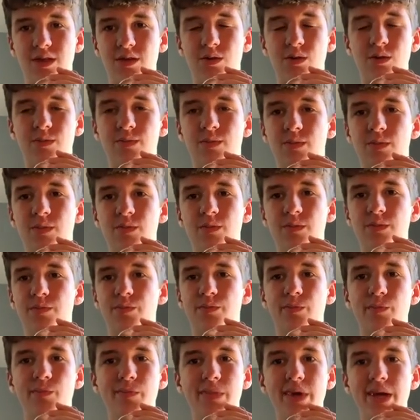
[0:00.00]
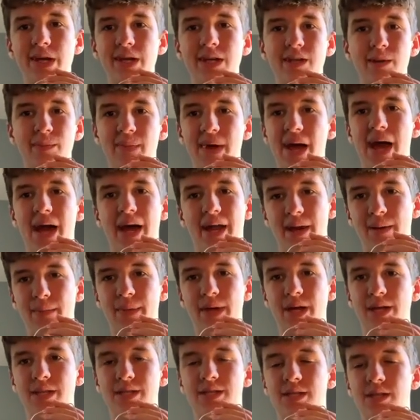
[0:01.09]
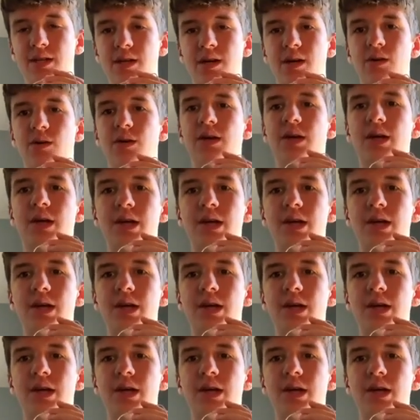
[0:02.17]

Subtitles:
They're mid to bad at best, you know.